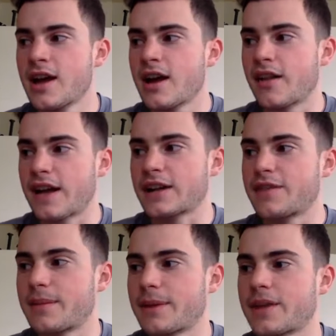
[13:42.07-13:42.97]
a lot of
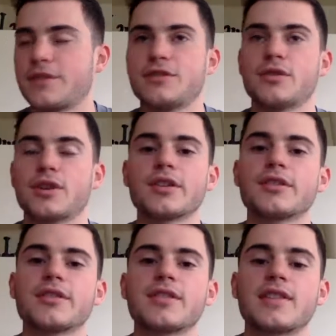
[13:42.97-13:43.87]
them, like if you do
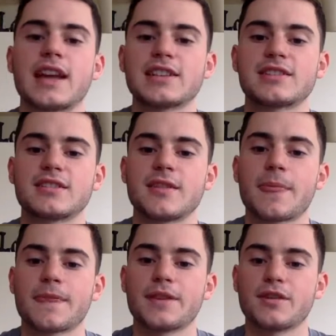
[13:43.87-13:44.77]
hurdles,
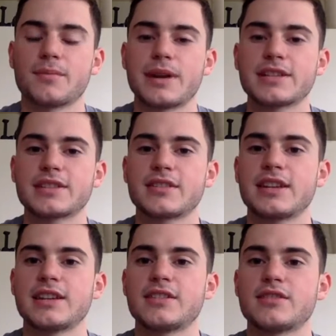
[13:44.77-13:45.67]
you're
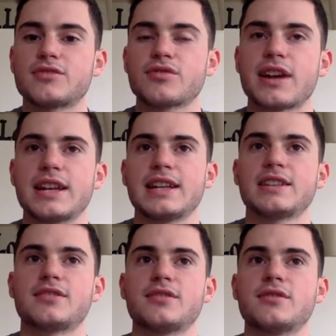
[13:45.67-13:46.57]
basically
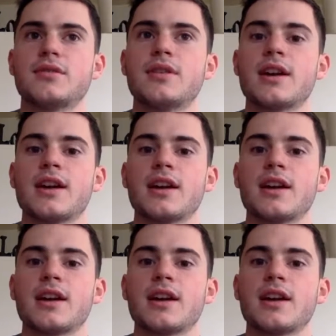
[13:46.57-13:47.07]
training to